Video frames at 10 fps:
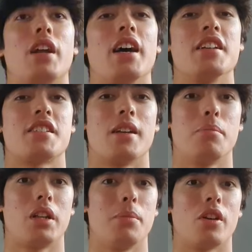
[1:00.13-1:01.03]
that is
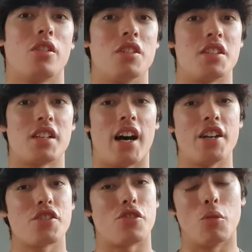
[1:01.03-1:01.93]
simply because I
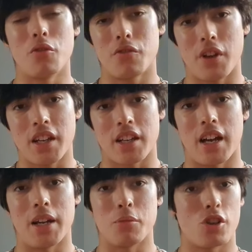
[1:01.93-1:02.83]
just don't think
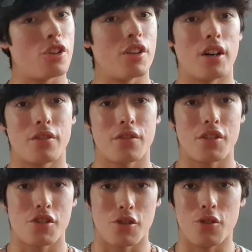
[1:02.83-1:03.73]
I'm good enough
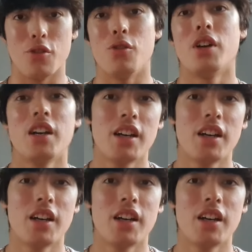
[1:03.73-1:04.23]
to